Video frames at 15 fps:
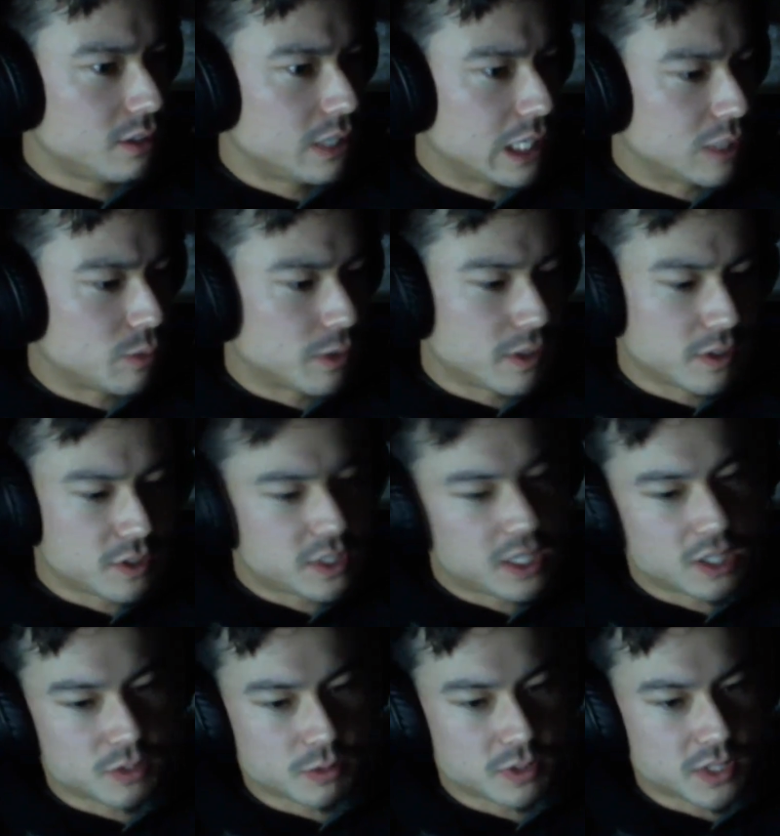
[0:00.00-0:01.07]
it's one of those
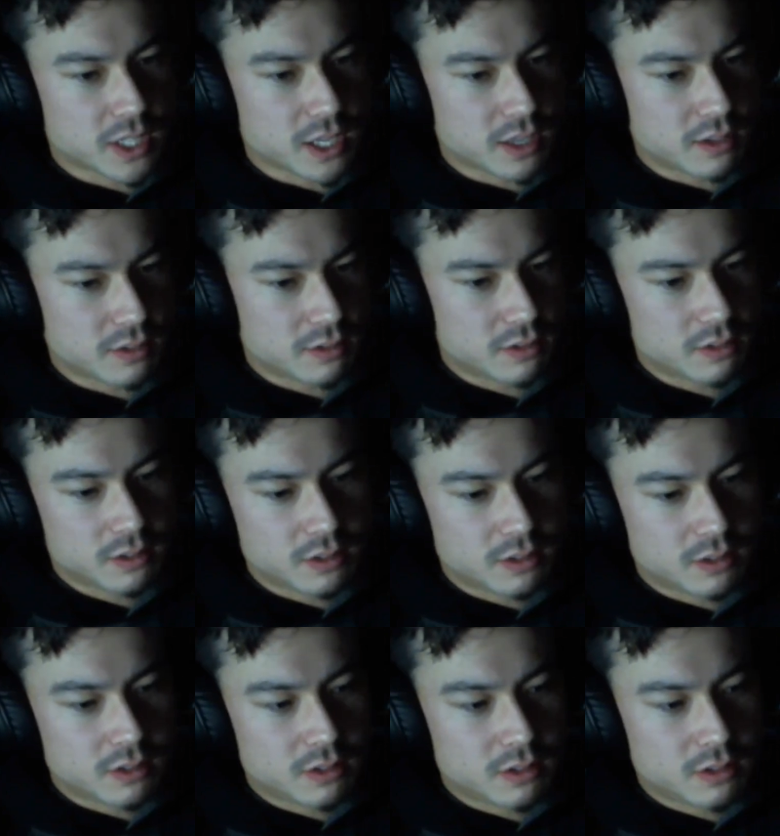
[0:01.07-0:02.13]
things where it's like,
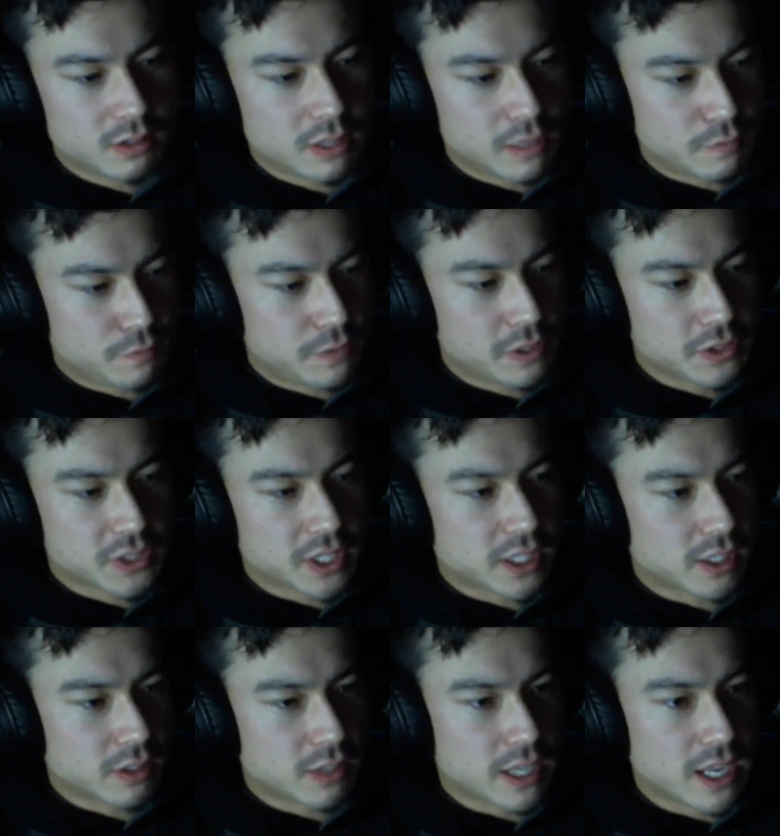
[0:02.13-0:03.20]
it feels like
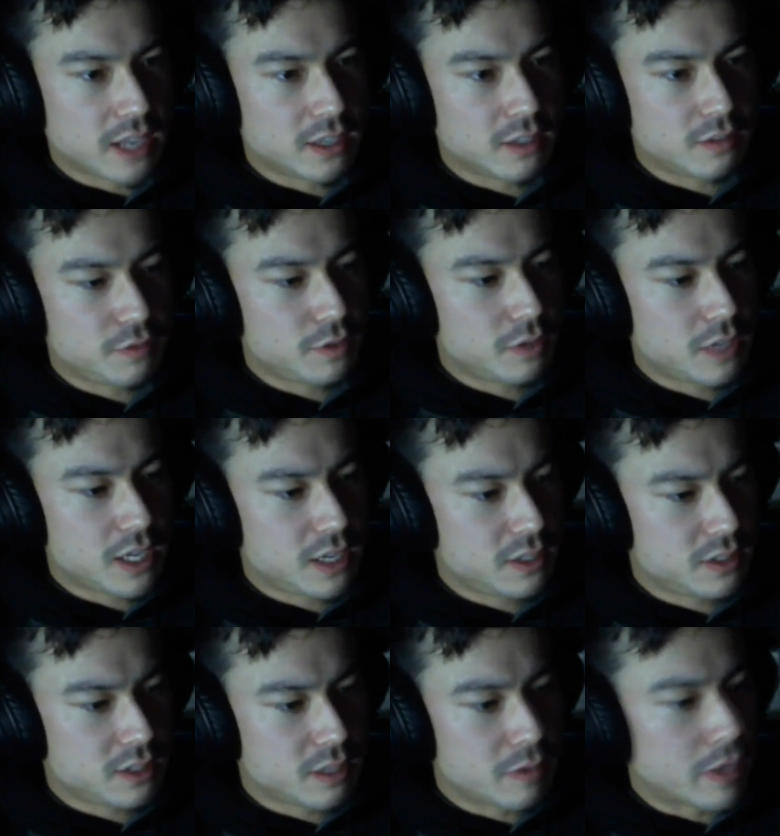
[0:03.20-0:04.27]
it could end in a few
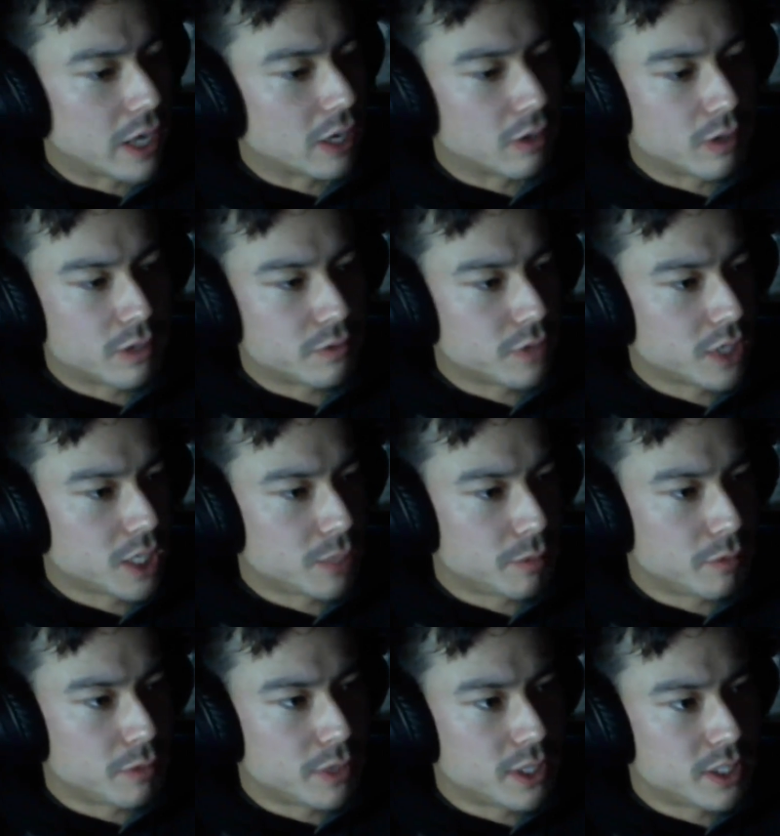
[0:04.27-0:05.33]
days. It might go on for a
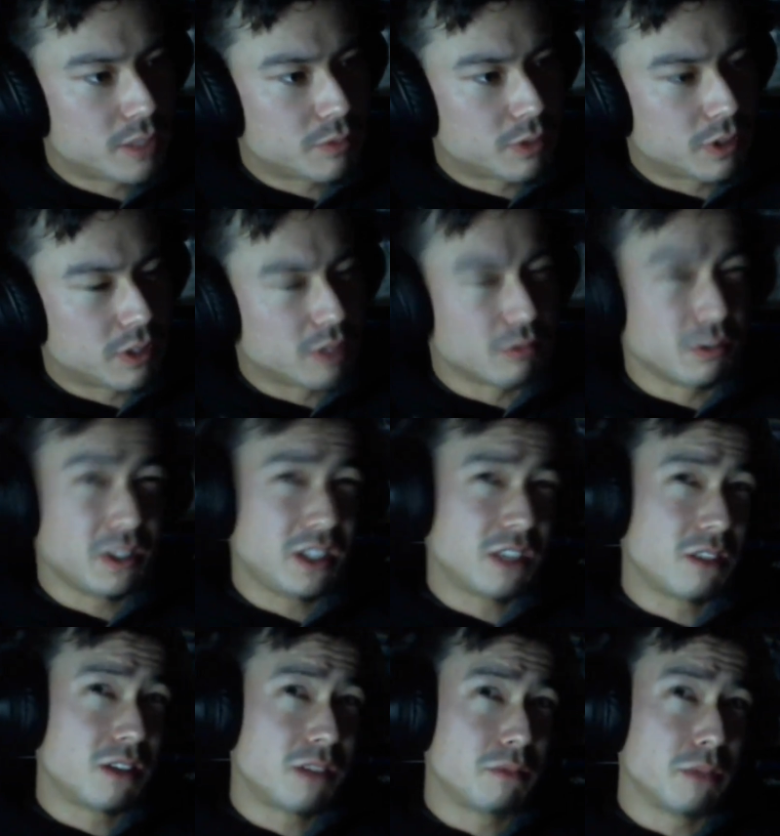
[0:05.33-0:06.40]
couple months, but could it really
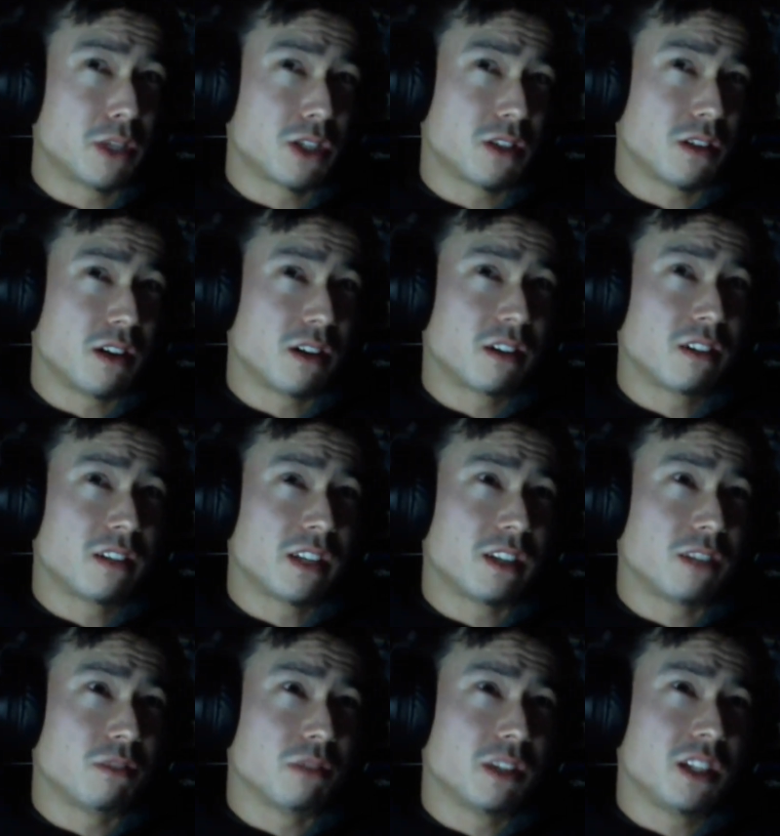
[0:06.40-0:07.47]
go on much longer? Like,
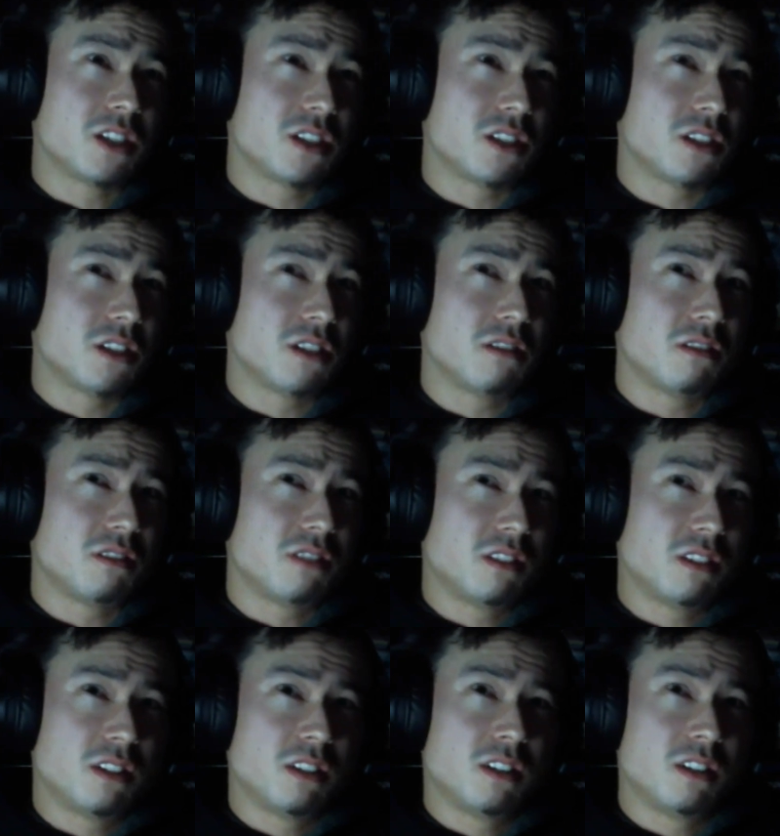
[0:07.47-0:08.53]
you really just don't
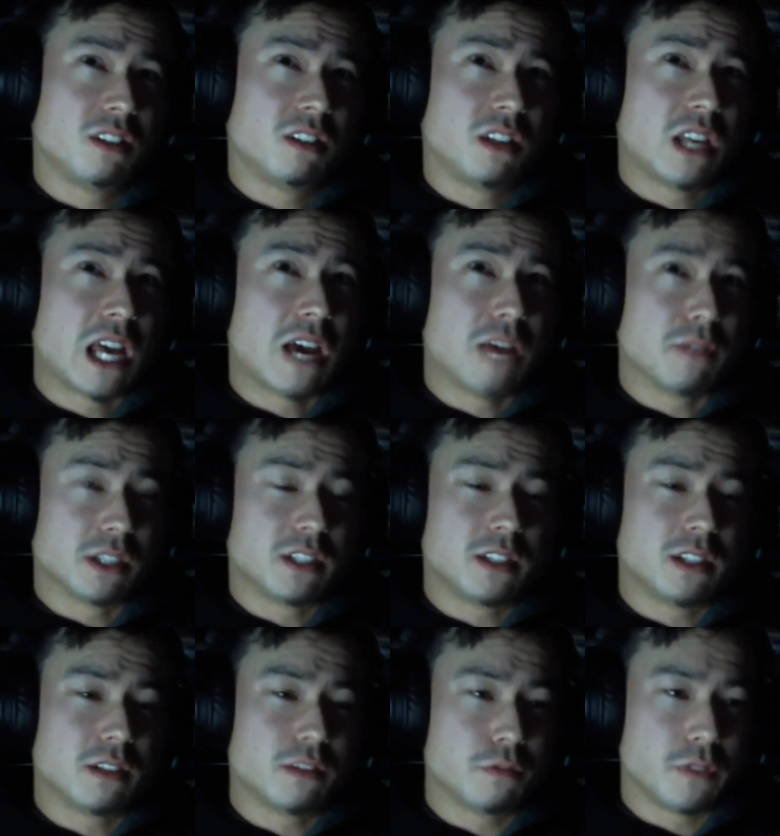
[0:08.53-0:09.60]
have a
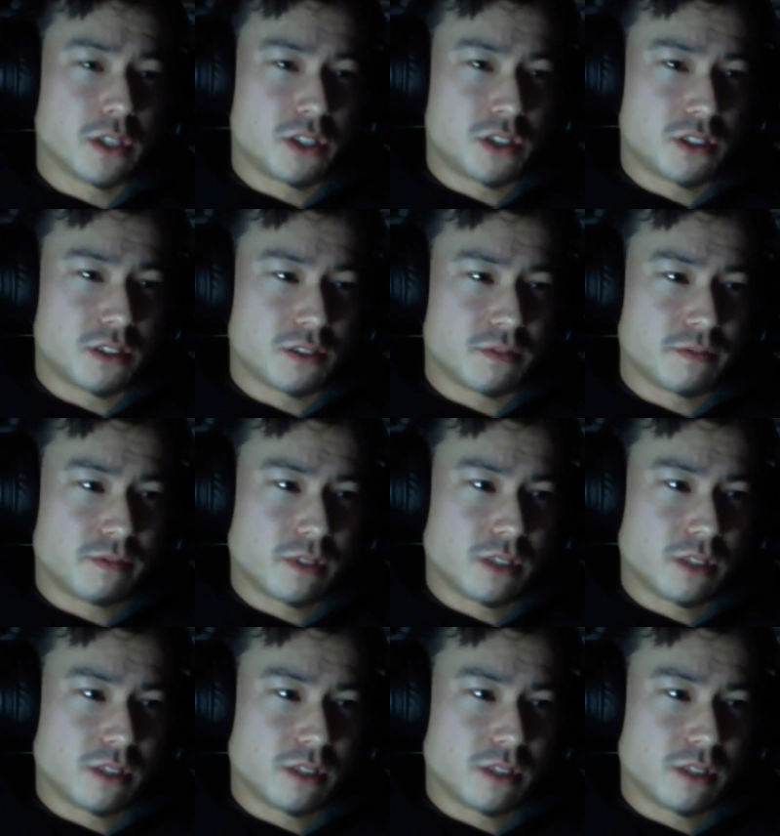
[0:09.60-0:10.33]
clear vision